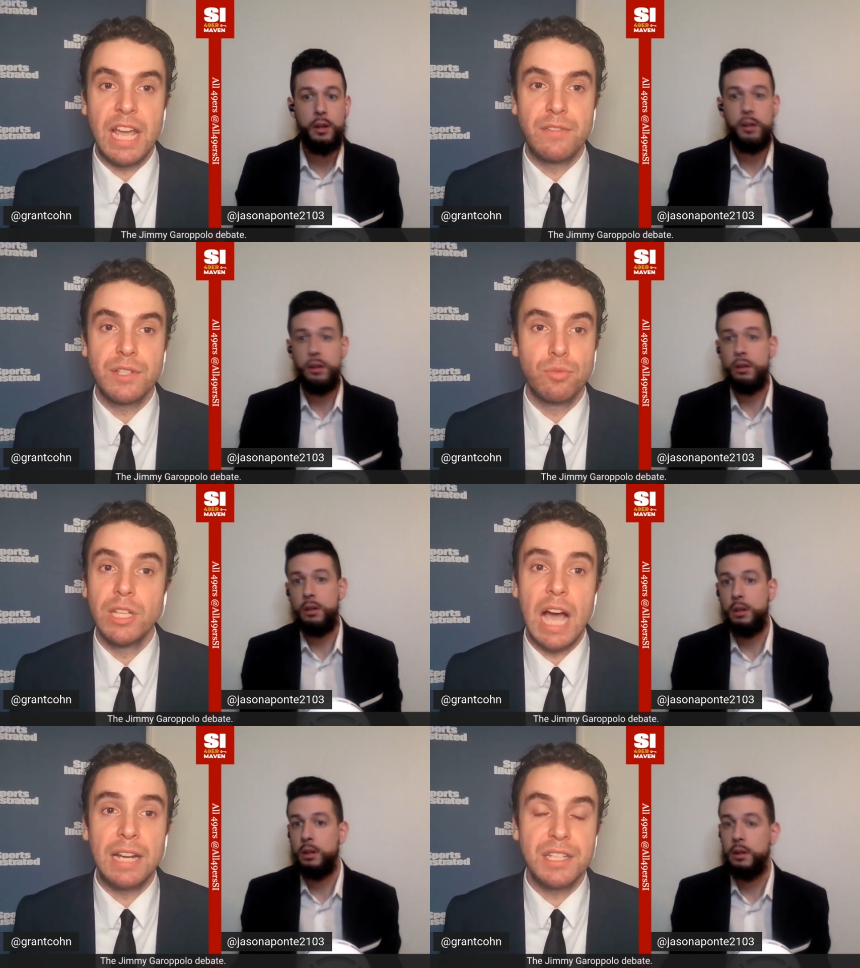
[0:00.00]
Speaker 1: Davis,
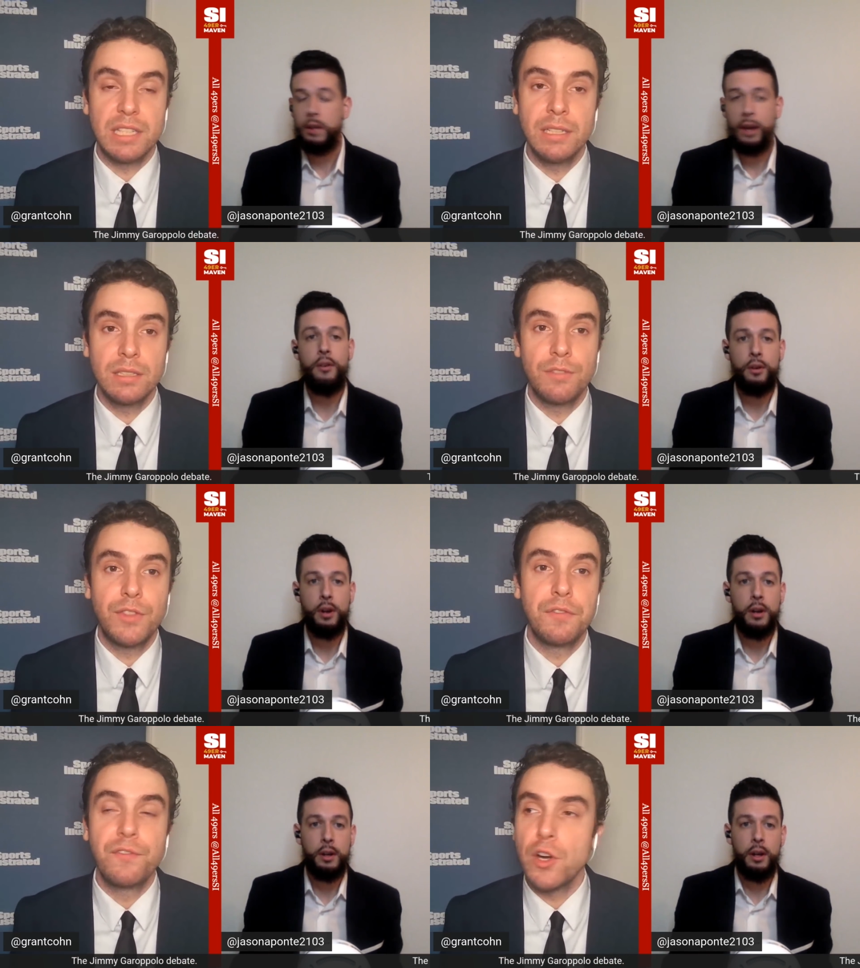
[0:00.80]
really honestly, the,
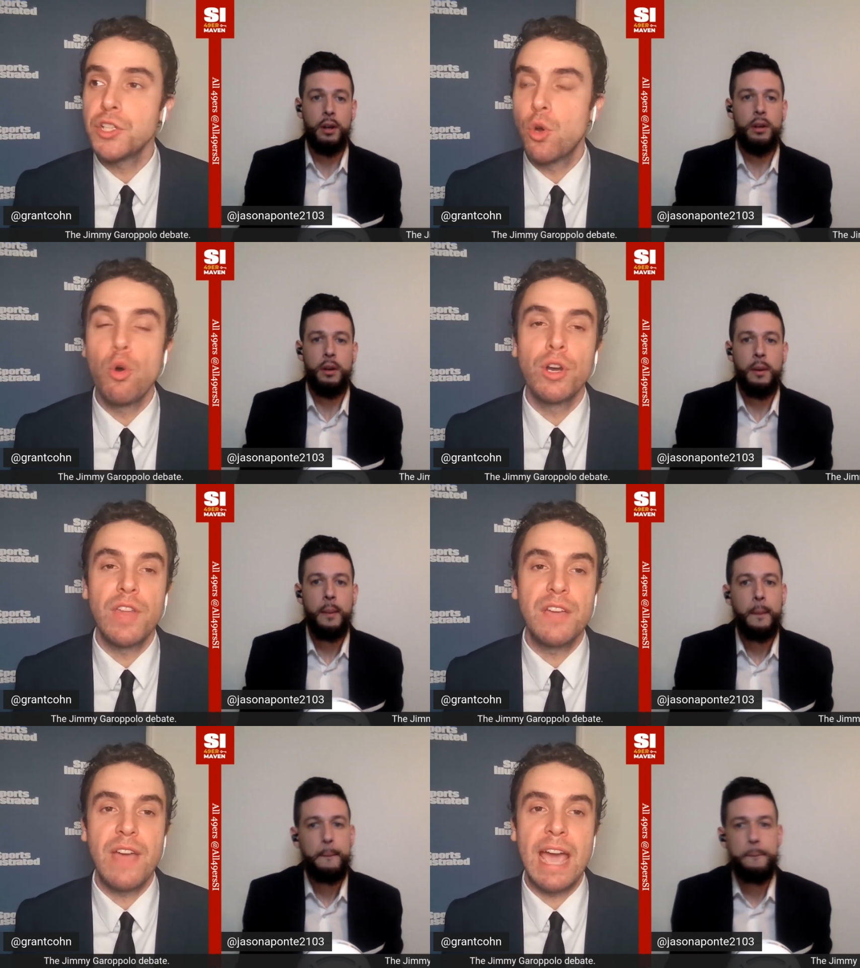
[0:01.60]
the first corner
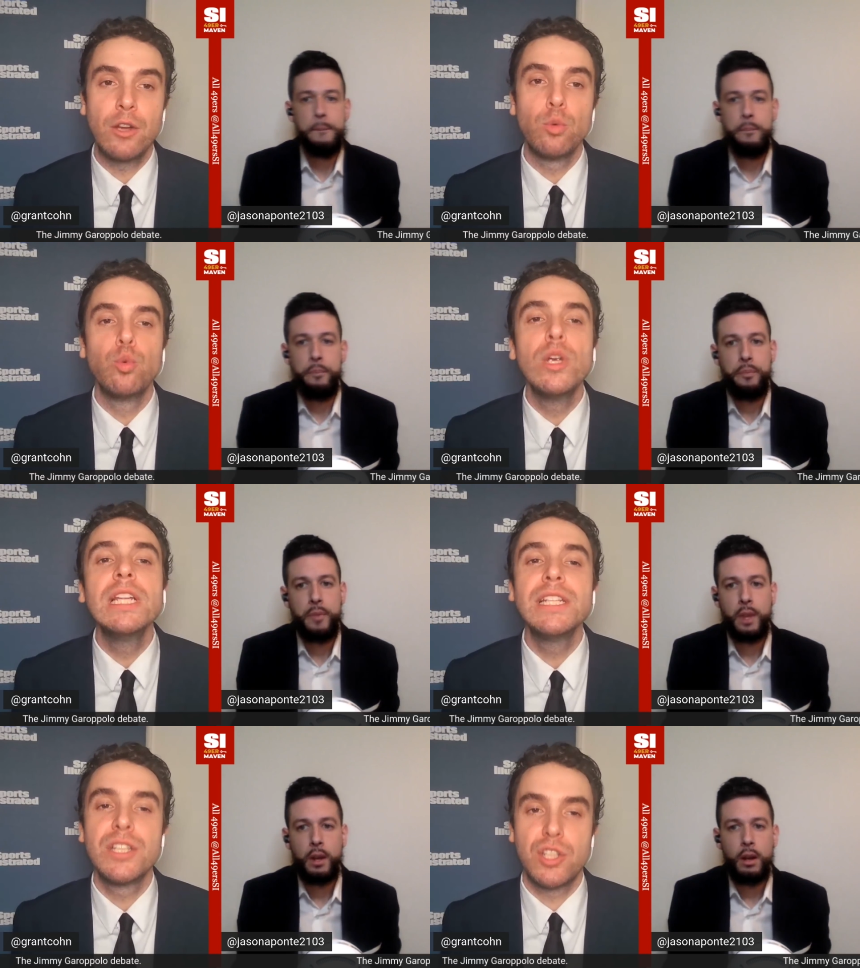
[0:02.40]
they've had who
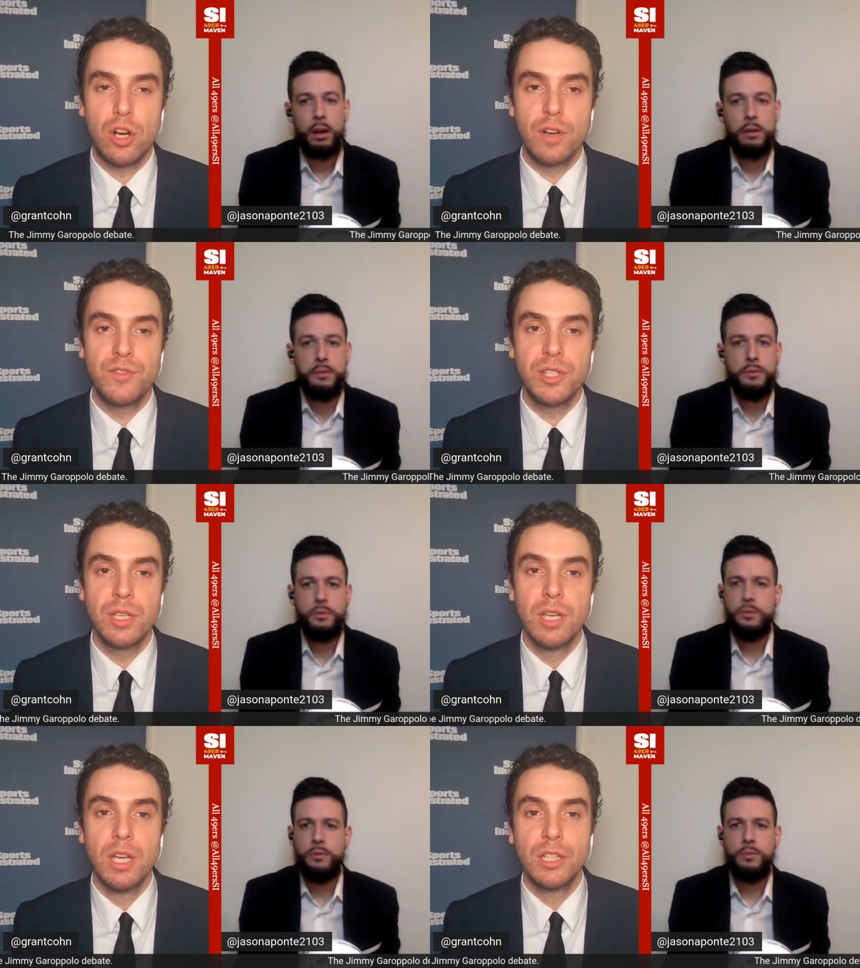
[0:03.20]
really deserves
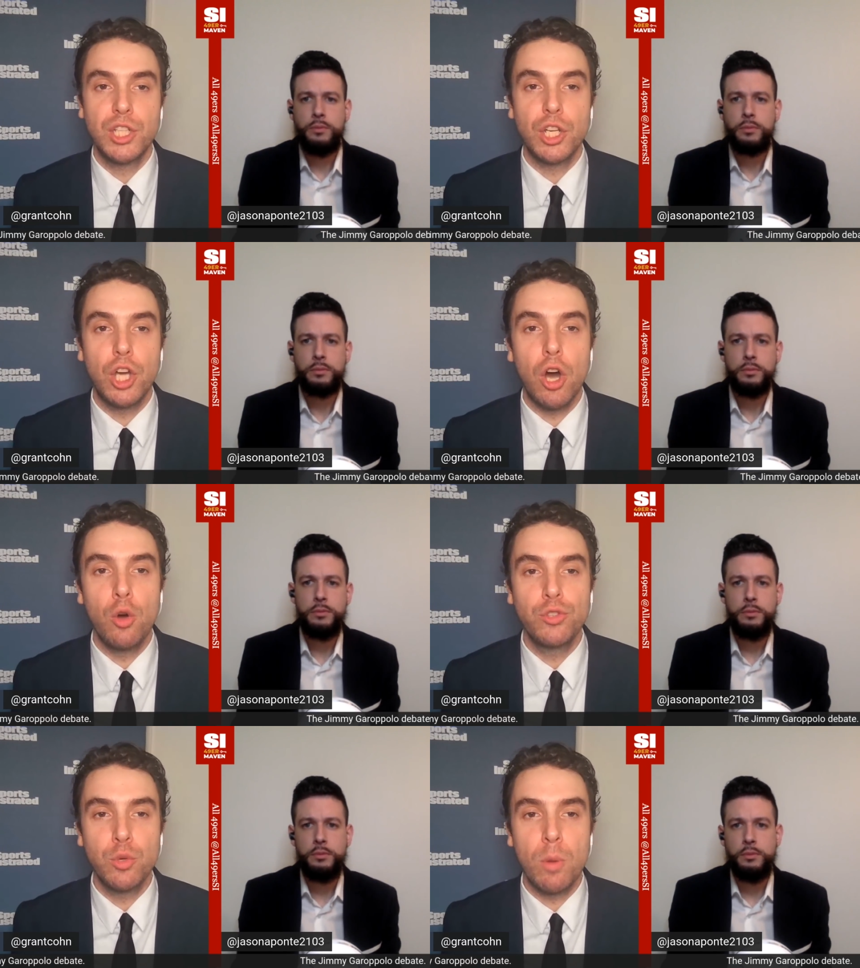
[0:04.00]
to
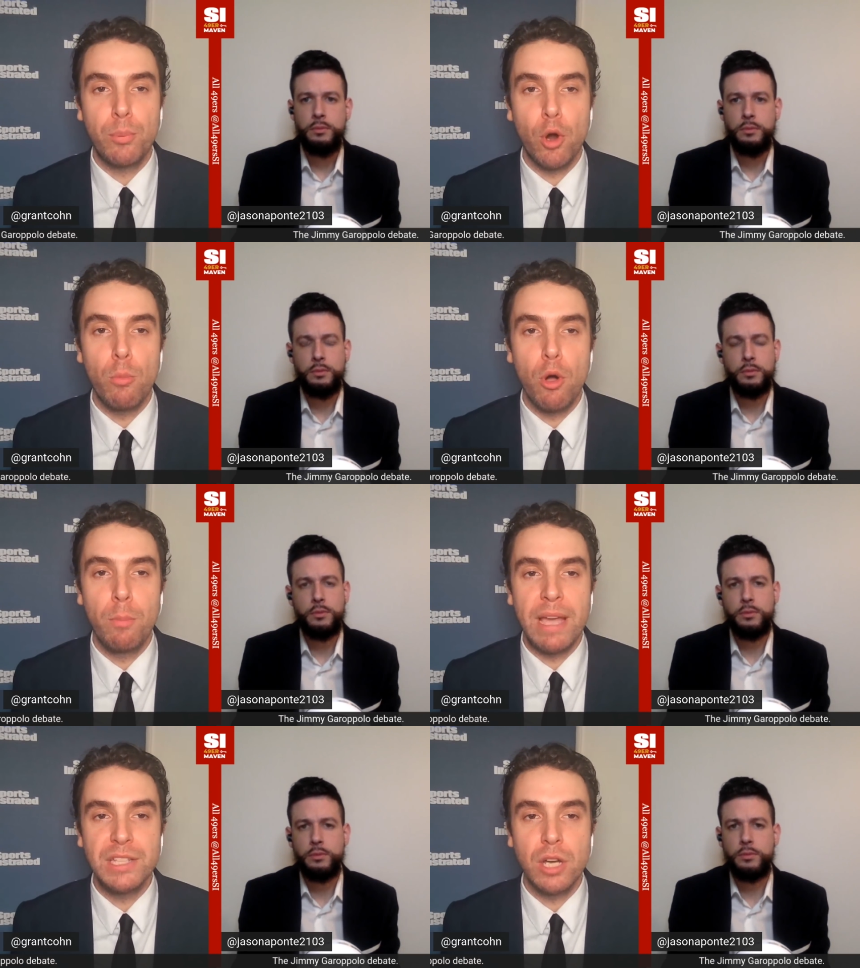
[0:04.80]
go to a Pro Bowl
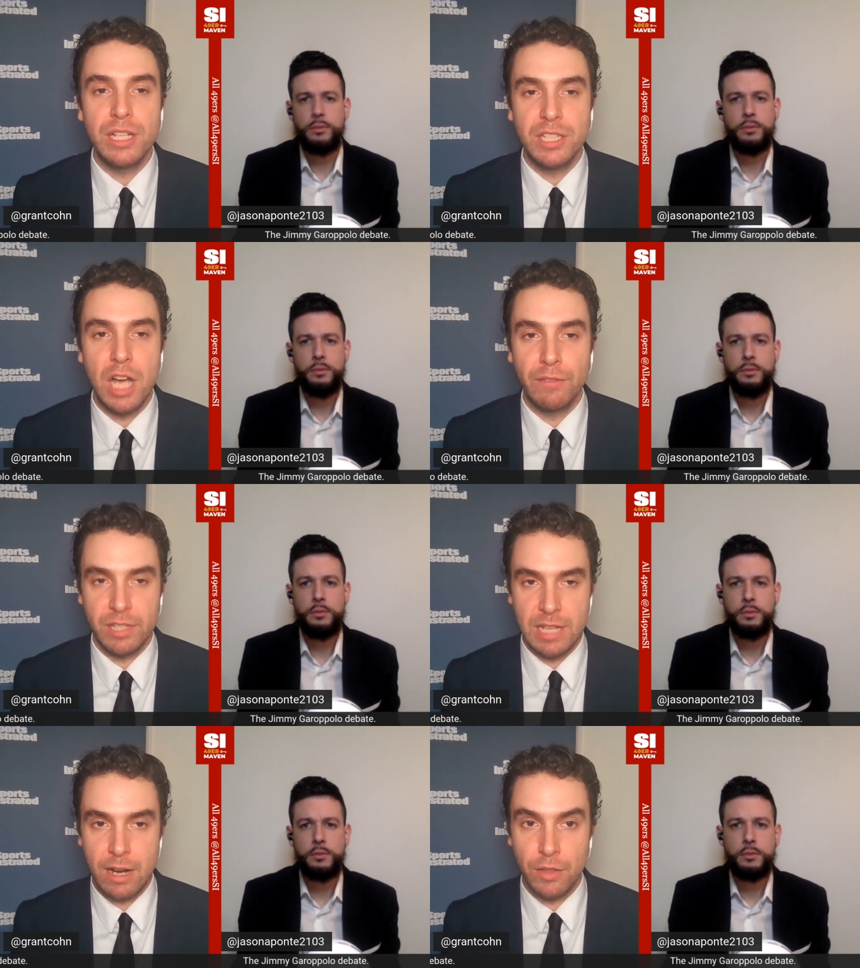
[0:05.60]
based on his
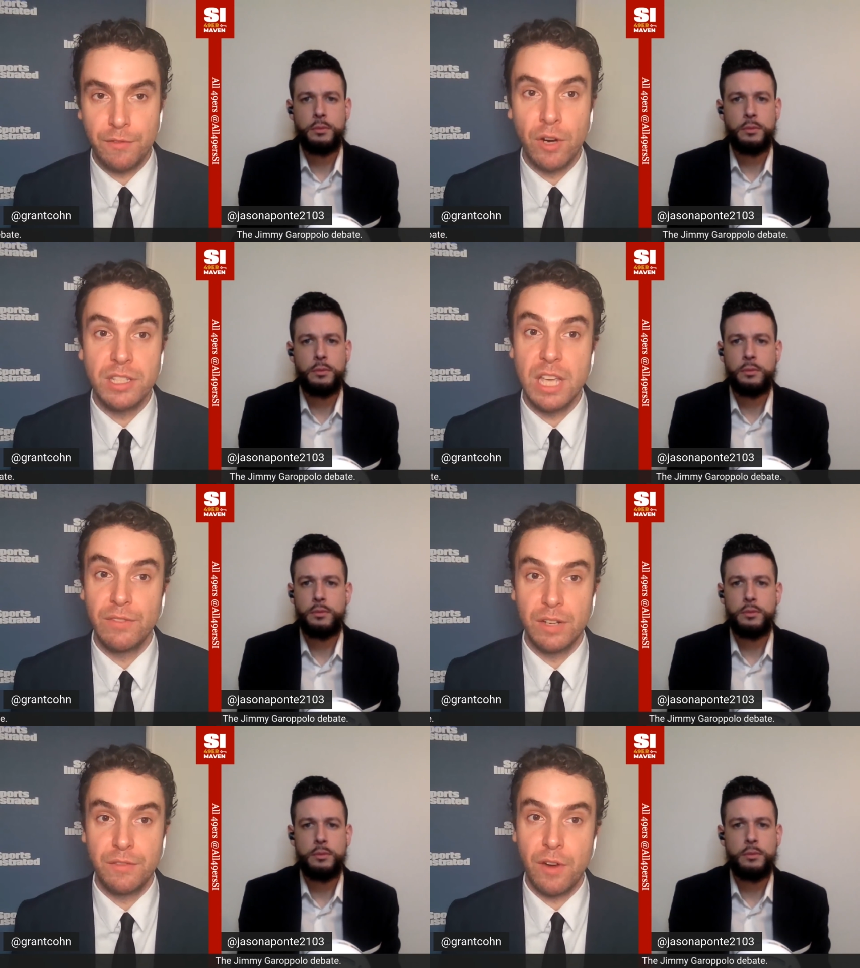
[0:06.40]
coverage, not on the front
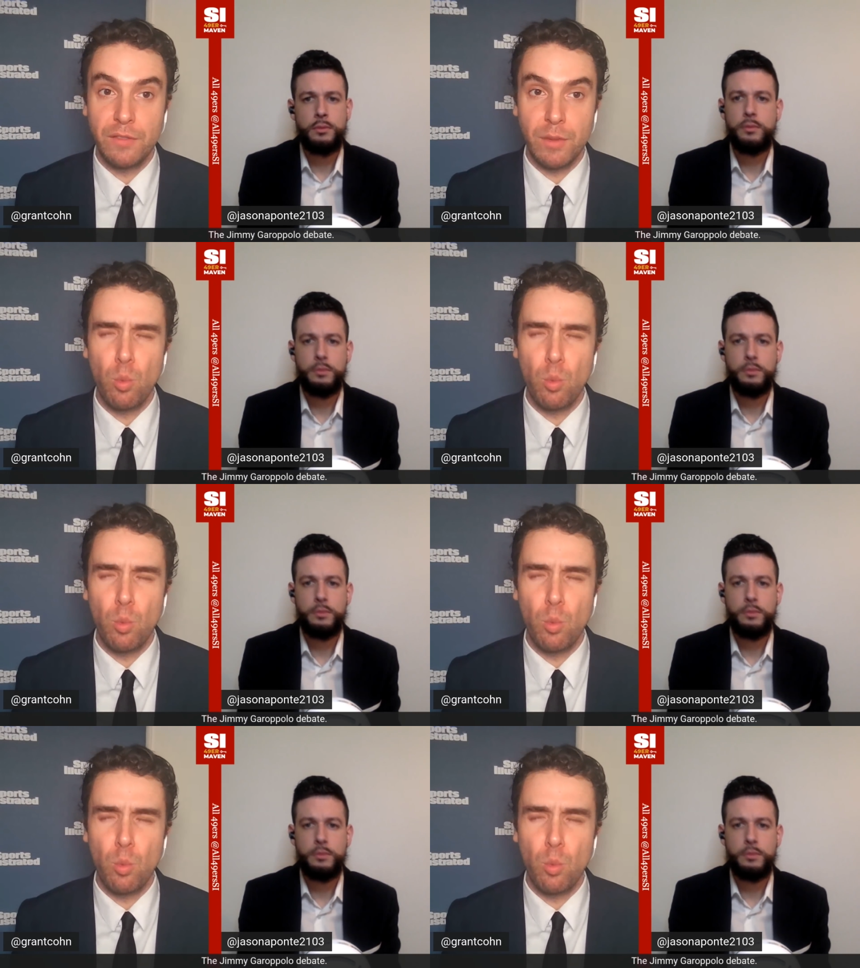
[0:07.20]
seven in front of him.